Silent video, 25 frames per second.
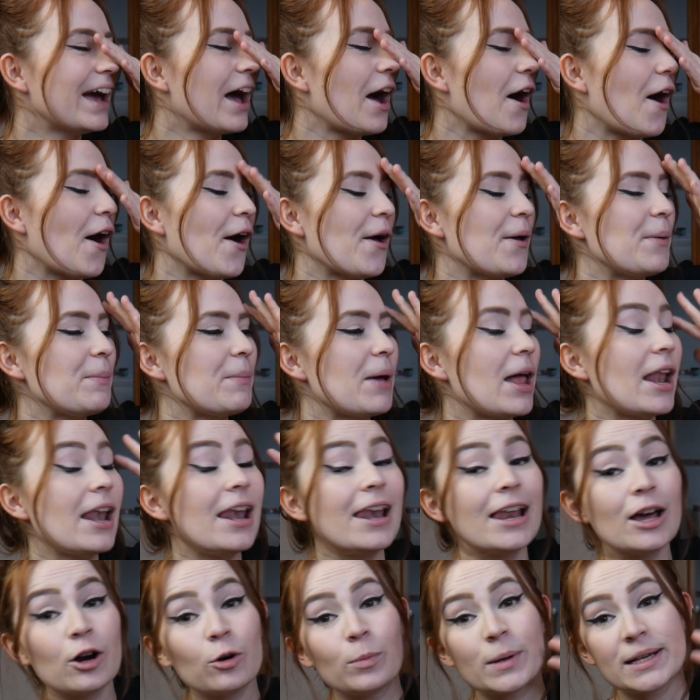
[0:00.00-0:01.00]
I'm a
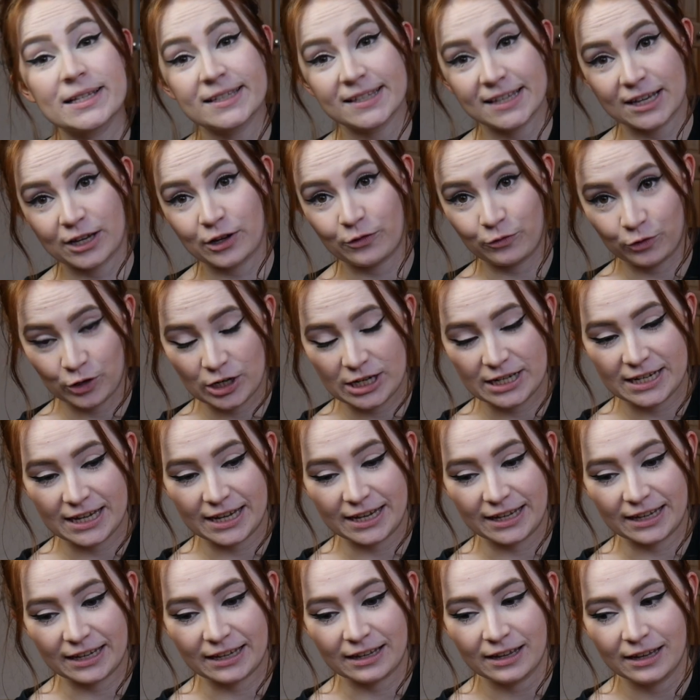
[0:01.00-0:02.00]
little bit sick of
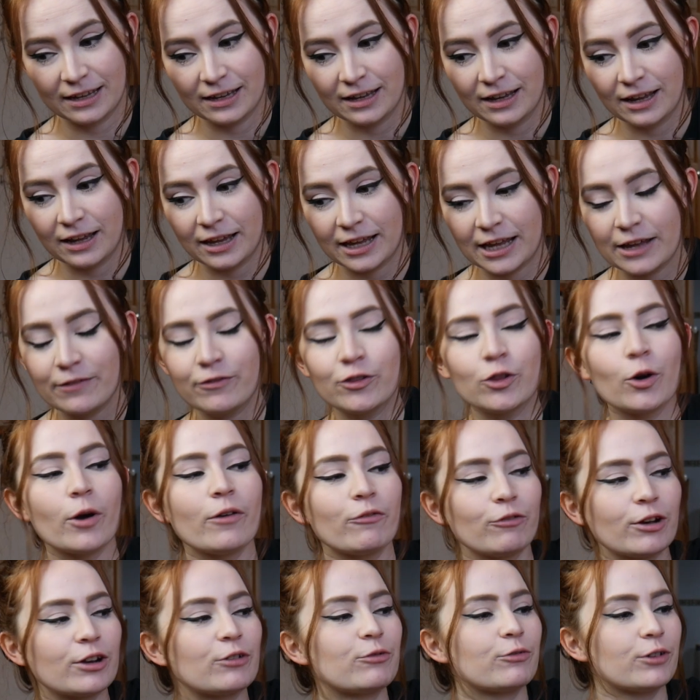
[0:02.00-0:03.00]
reading. Even though I've
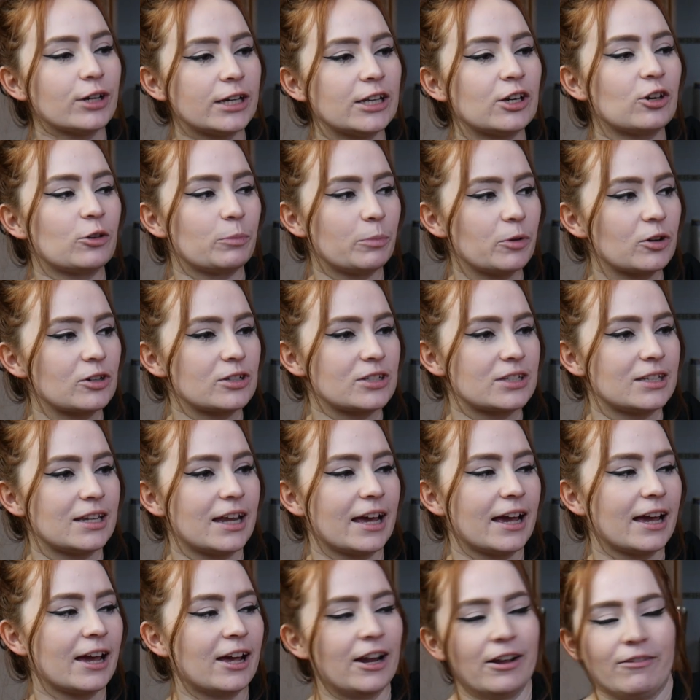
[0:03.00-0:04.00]
read really good books
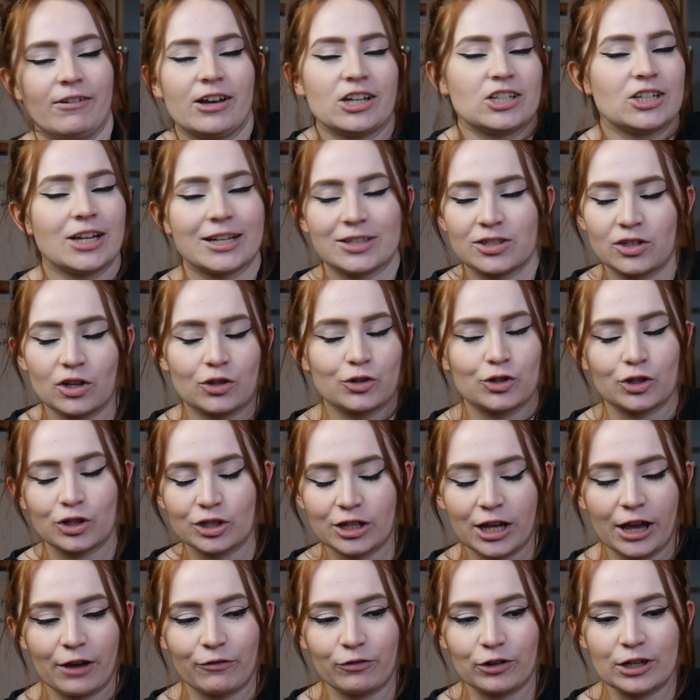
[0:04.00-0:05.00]
today, I've actually had such a good
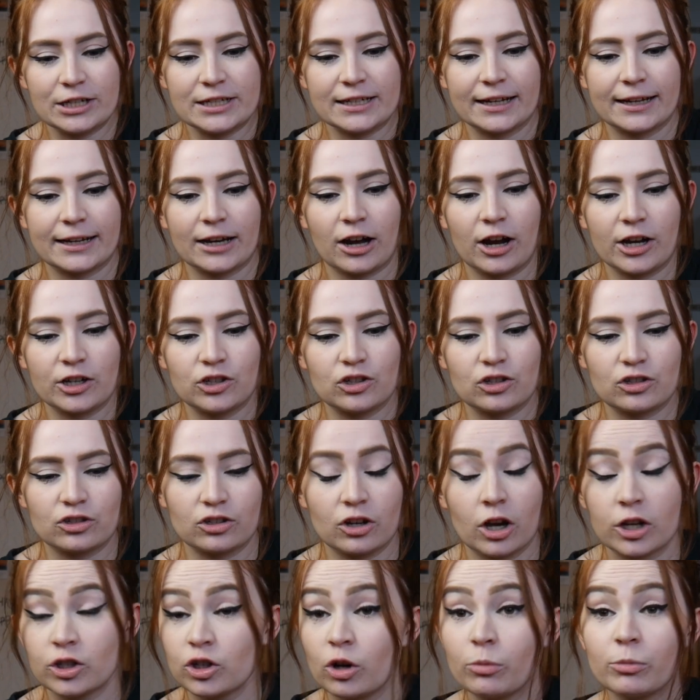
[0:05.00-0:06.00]
day of reading. I
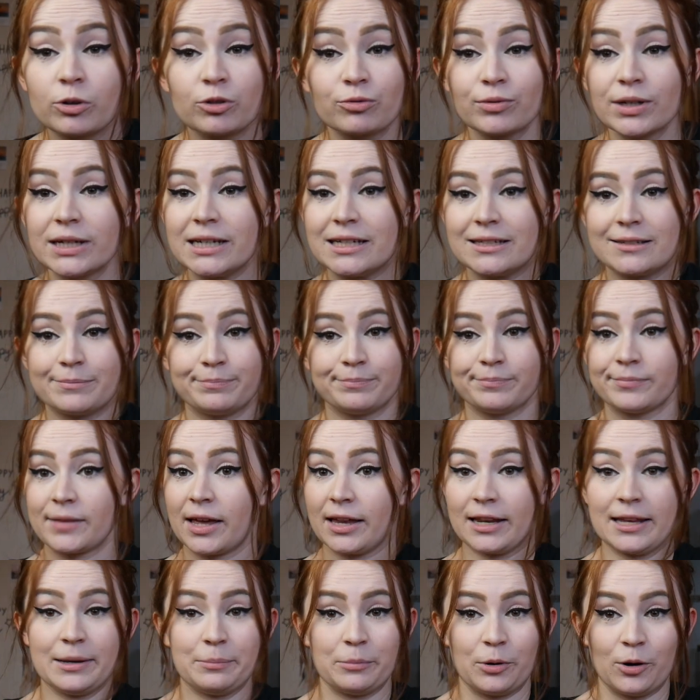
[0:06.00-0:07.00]
don't want to read
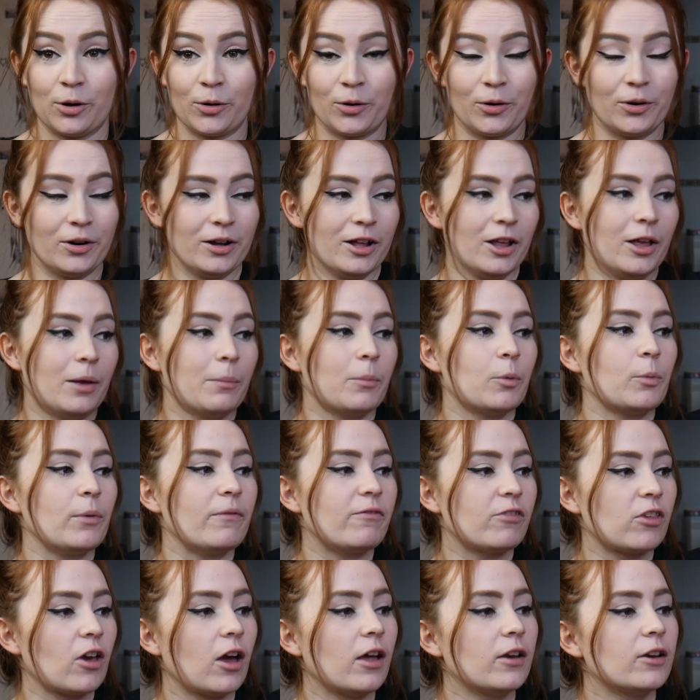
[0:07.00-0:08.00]
anymore. But we've
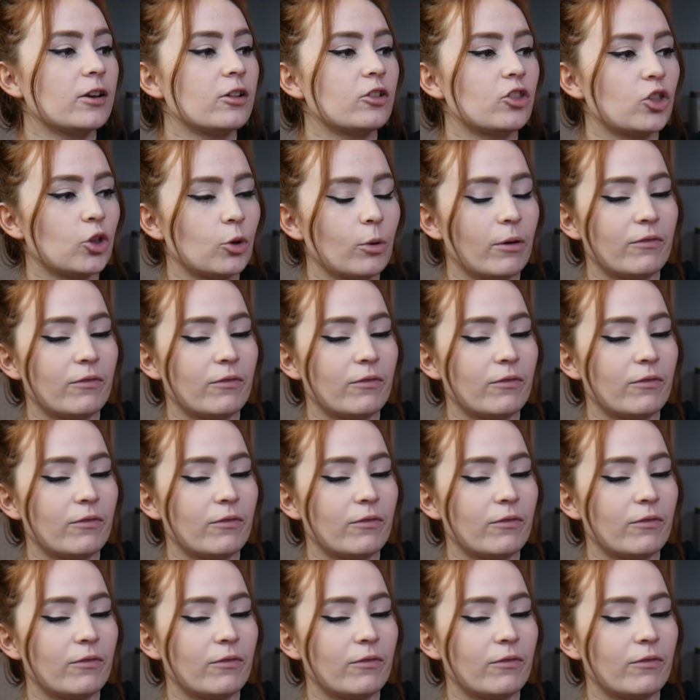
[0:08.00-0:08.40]
done 2